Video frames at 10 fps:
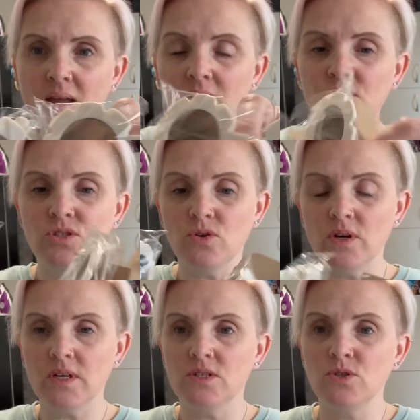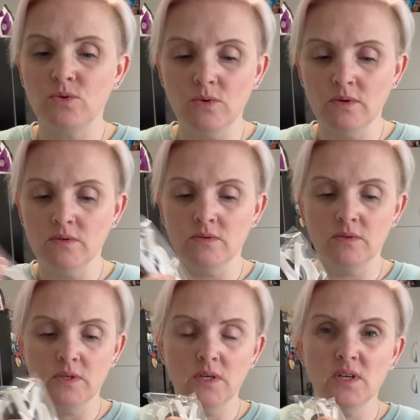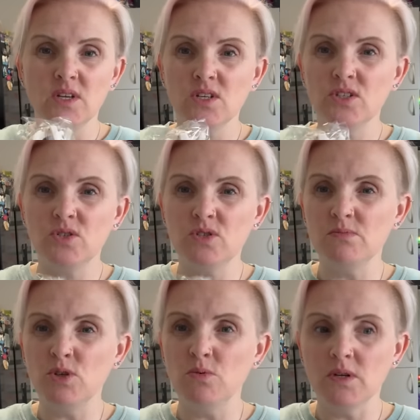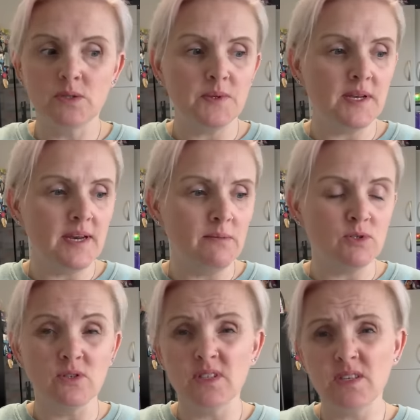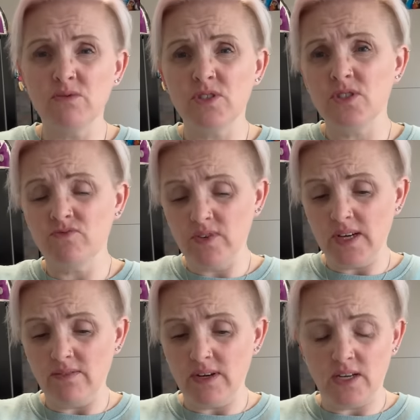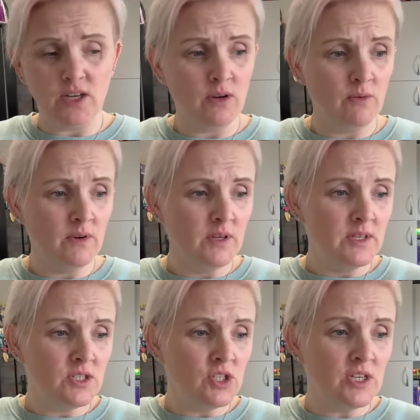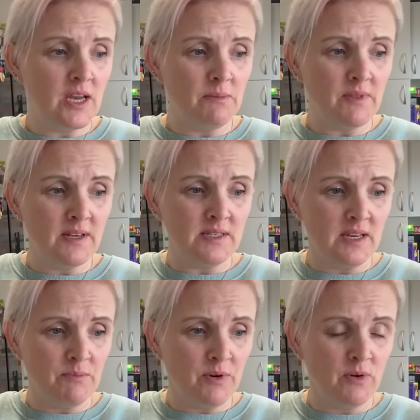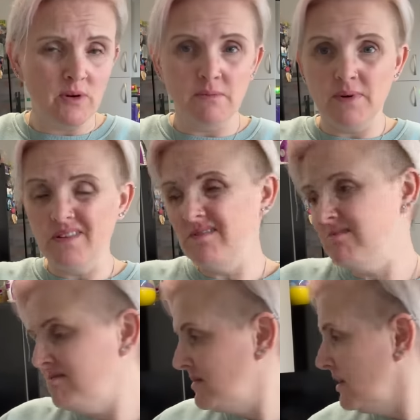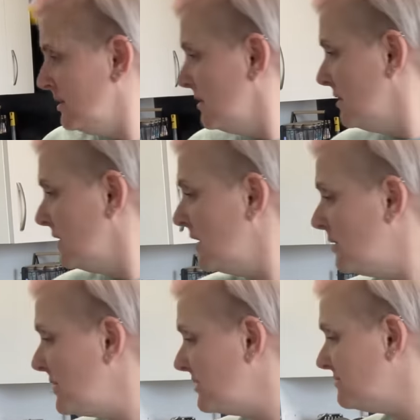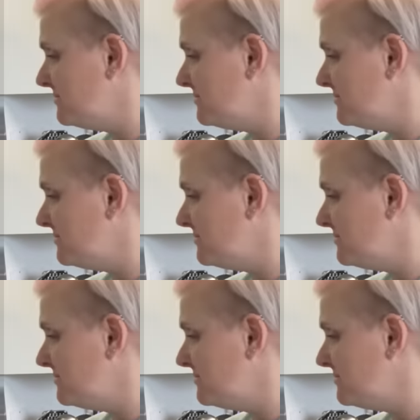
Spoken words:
I just thought I could do some new ones with their names on. They were really, really cute. It's a shame that they did get broken, but I mean,